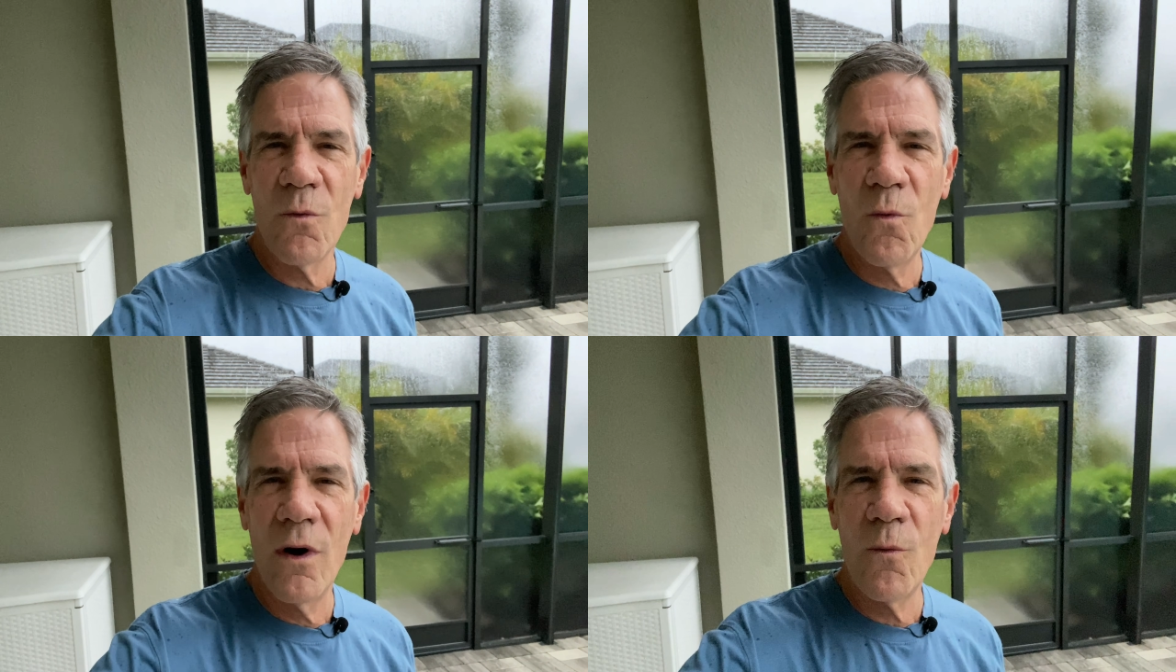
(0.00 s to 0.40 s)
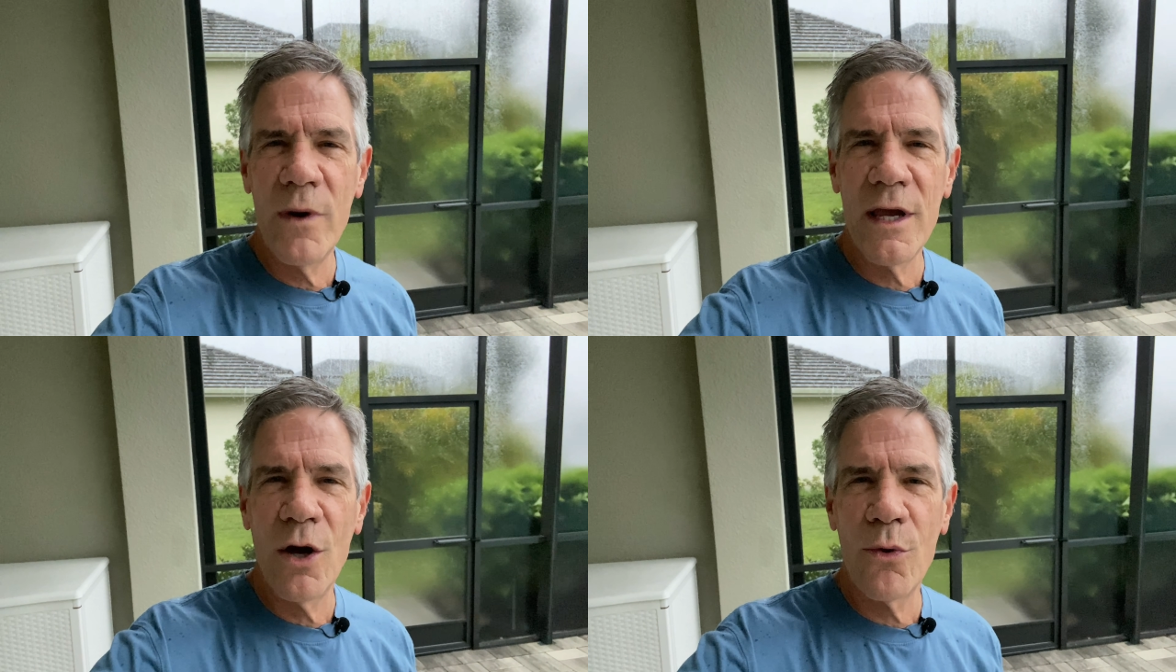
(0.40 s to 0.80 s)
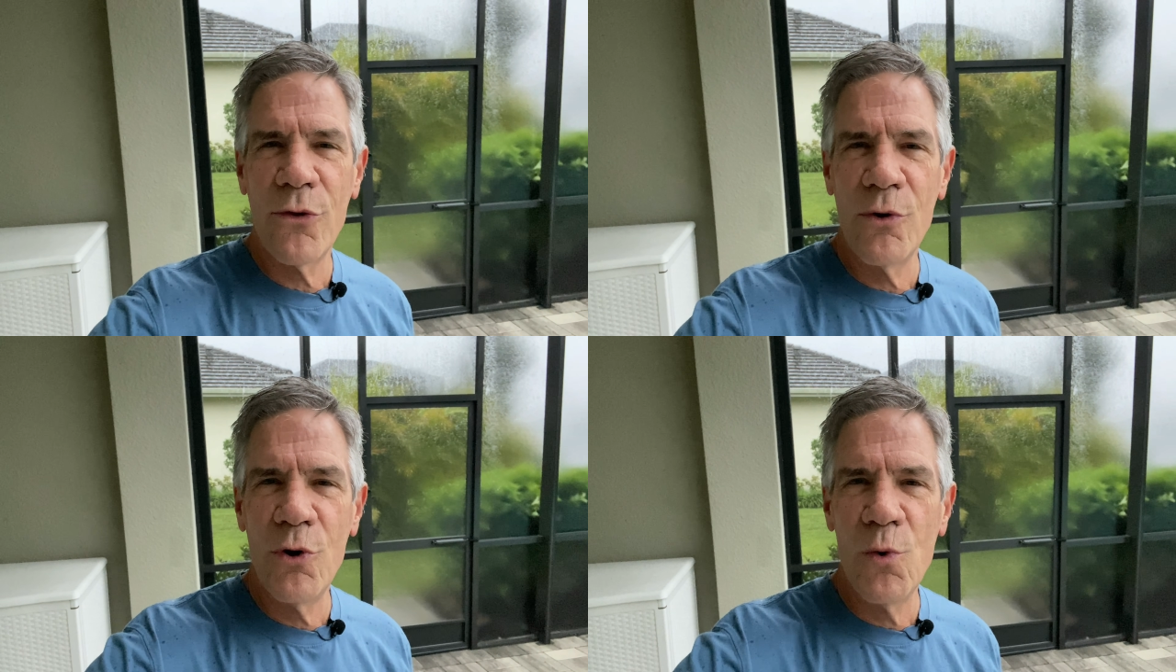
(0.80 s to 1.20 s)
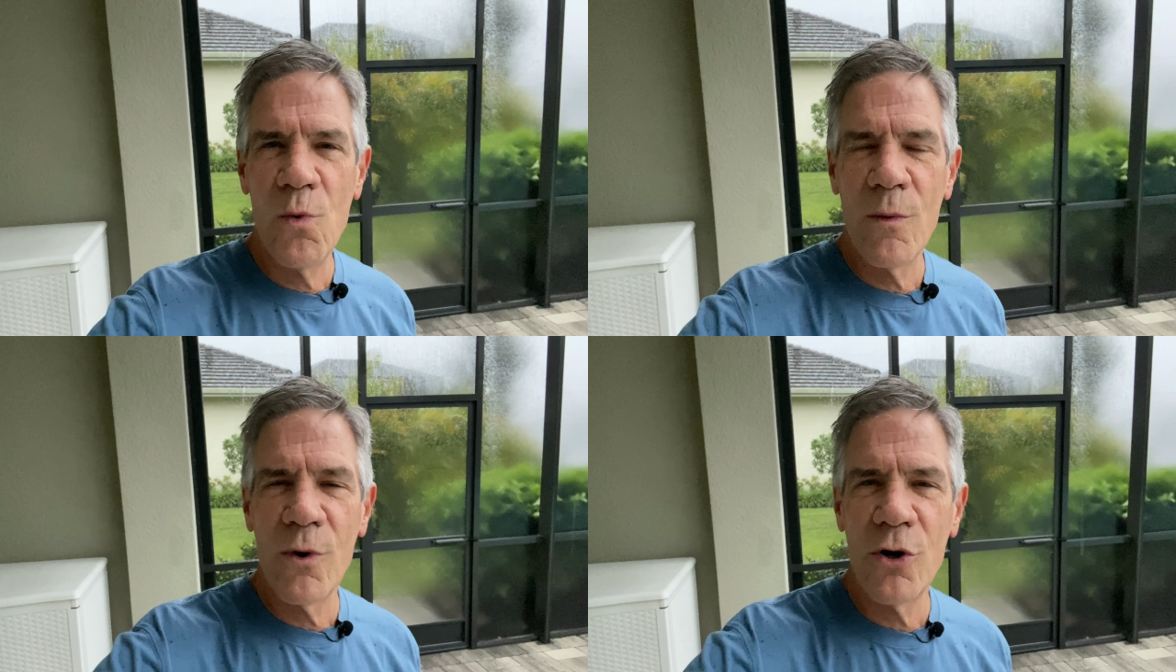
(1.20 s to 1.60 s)
what we go through
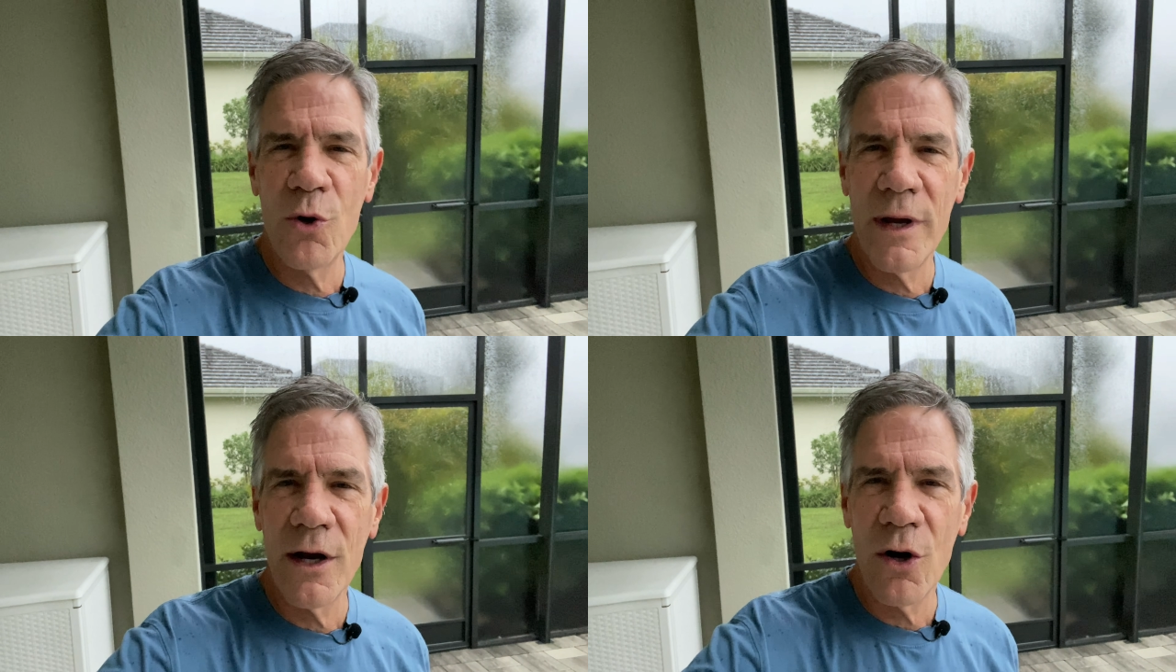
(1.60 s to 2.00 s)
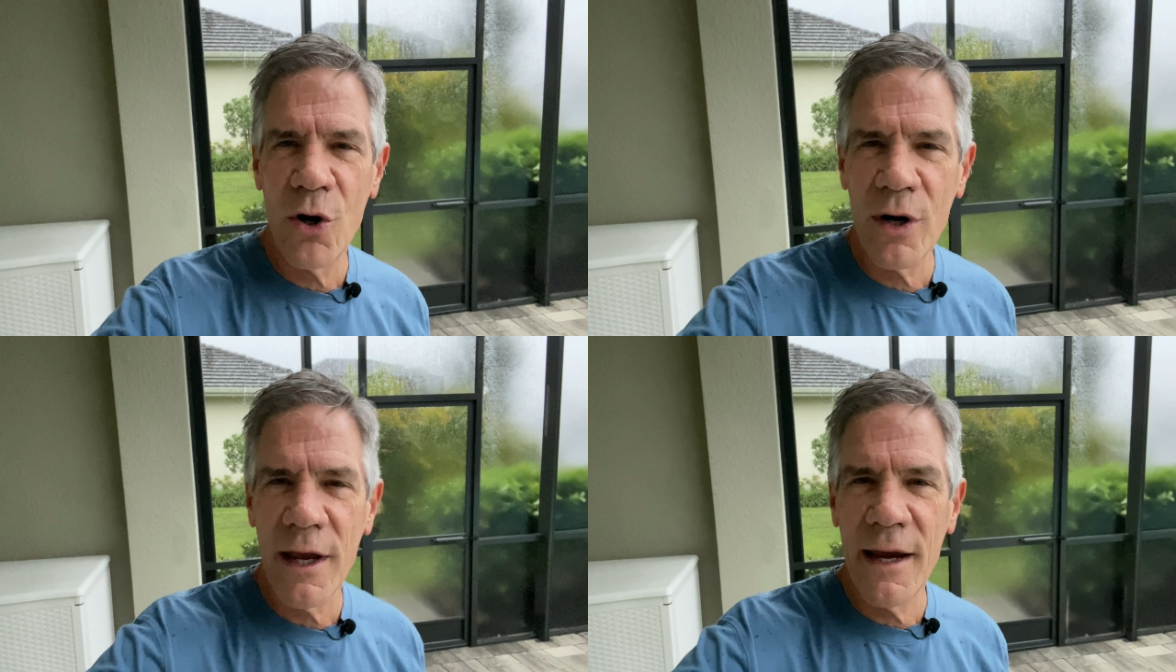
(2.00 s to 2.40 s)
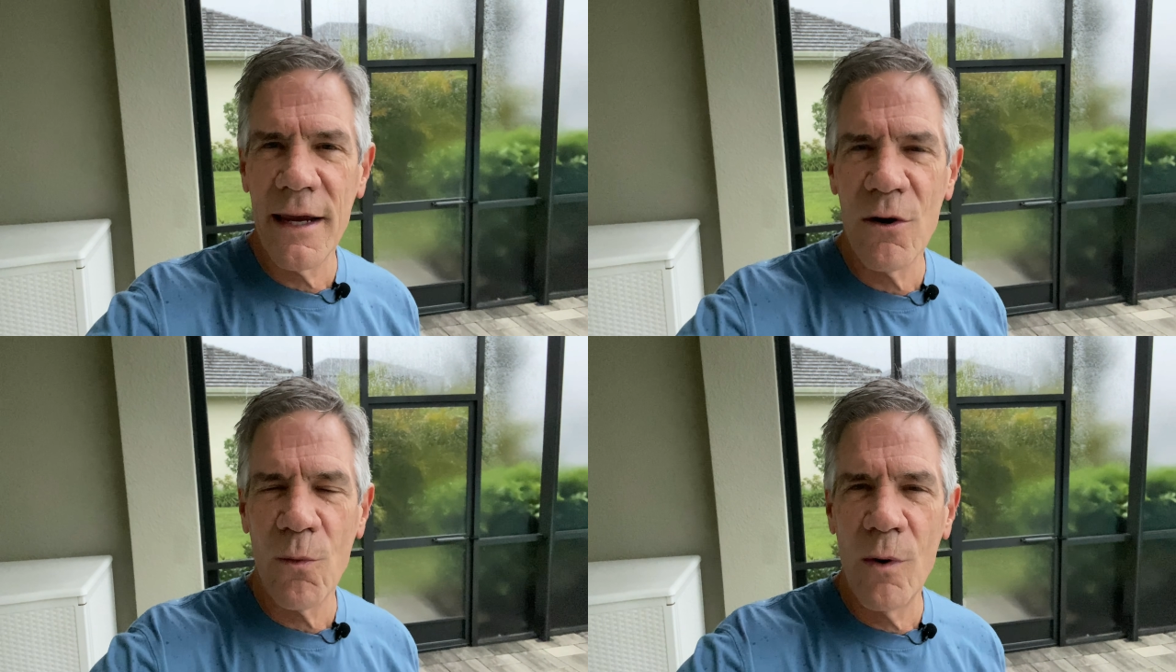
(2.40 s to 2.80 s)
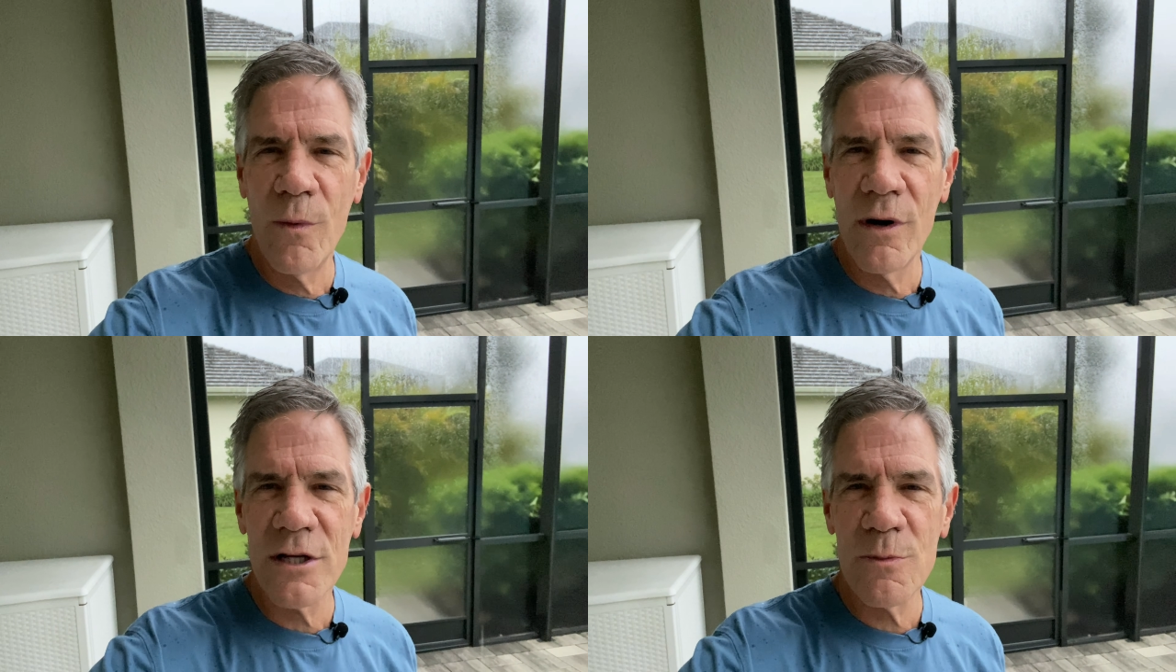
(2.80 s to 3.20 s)
when we're doing a hurricane or when
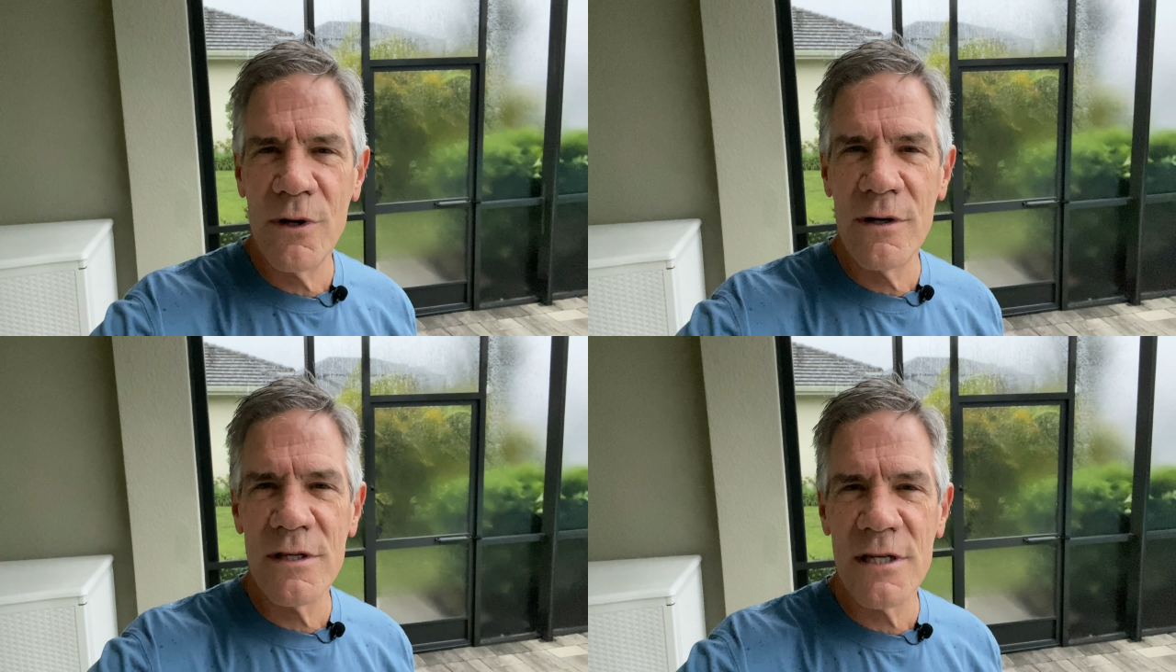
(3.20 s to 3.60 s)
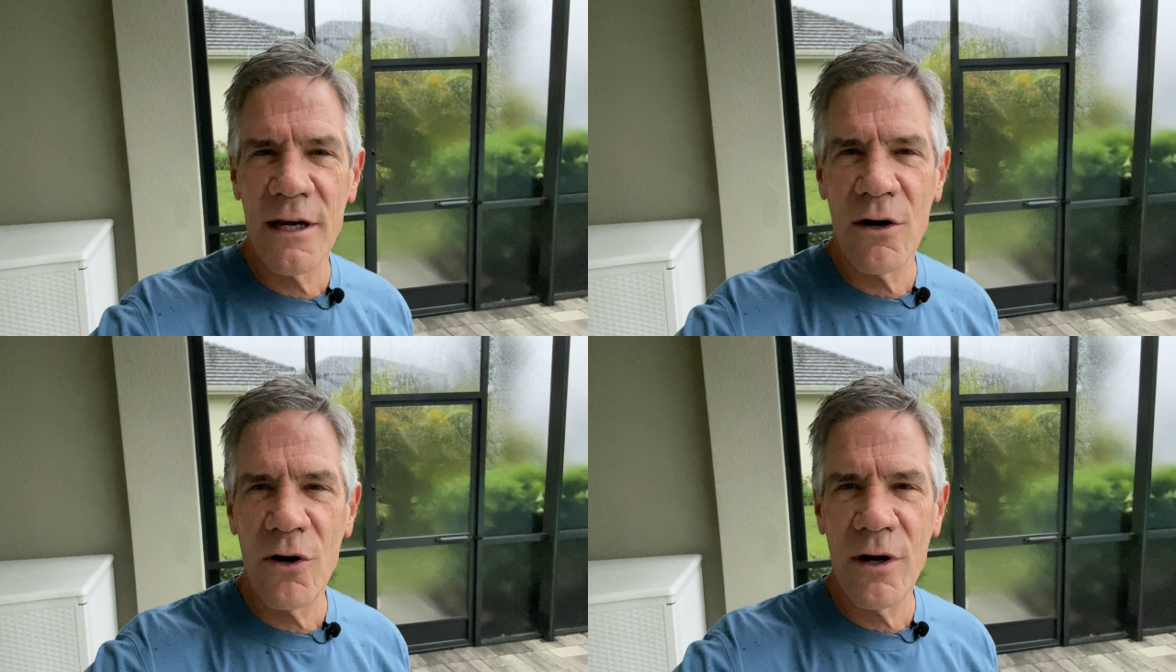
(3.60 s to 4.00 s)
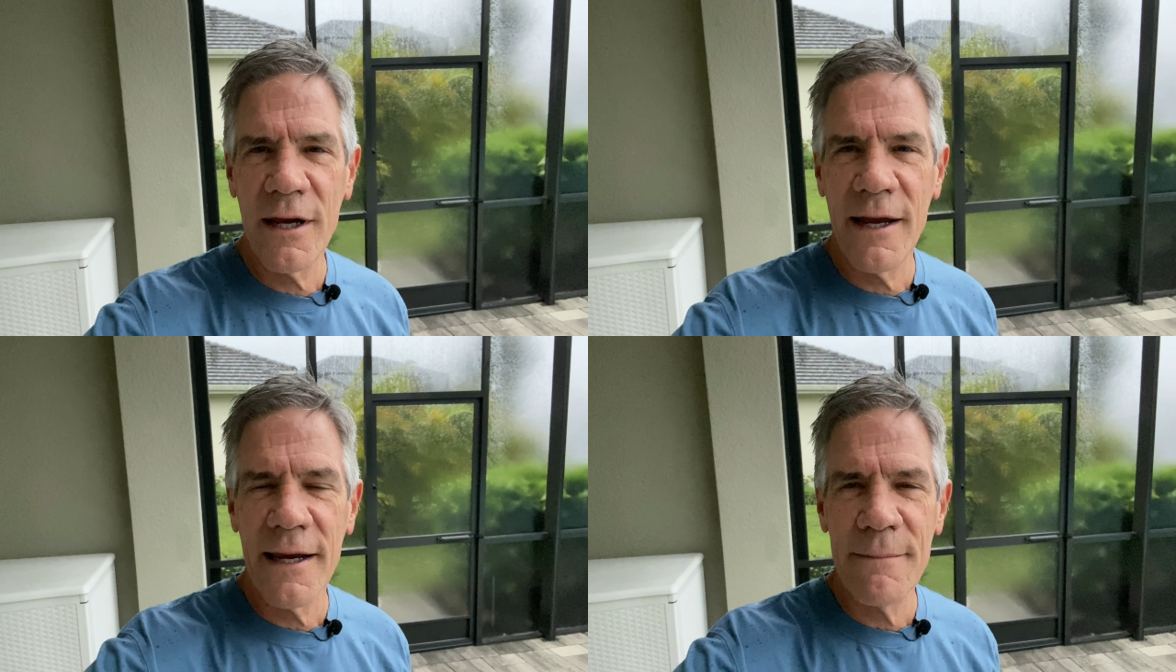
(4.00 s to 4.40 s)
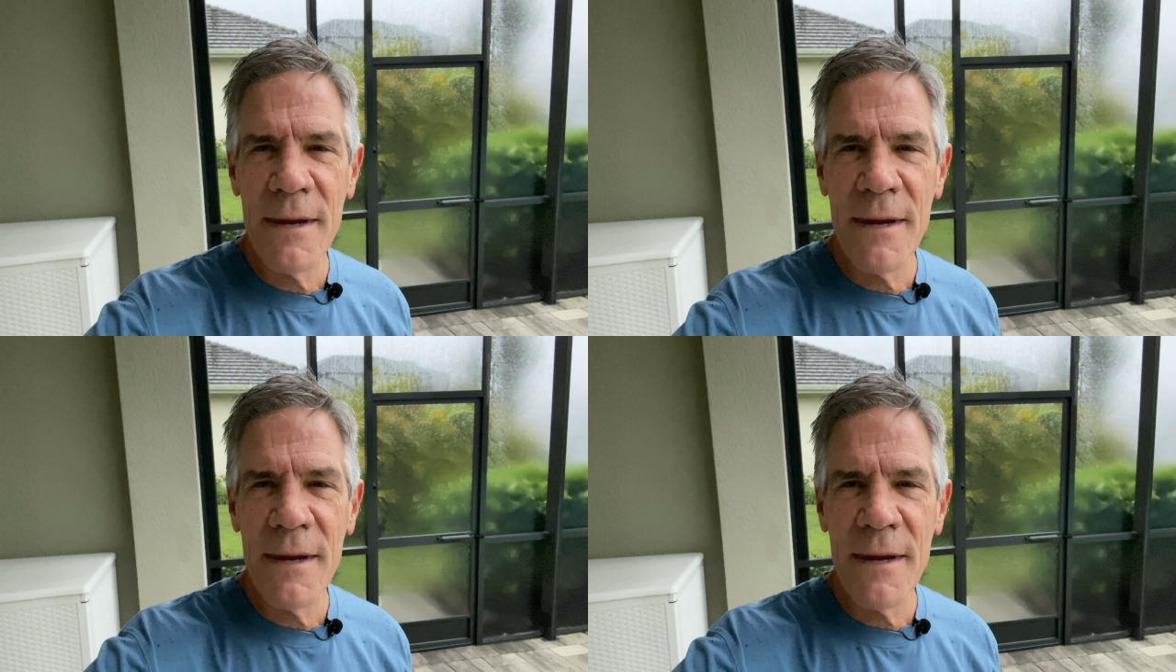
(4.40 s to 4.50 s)
we're experiencing a hurricane.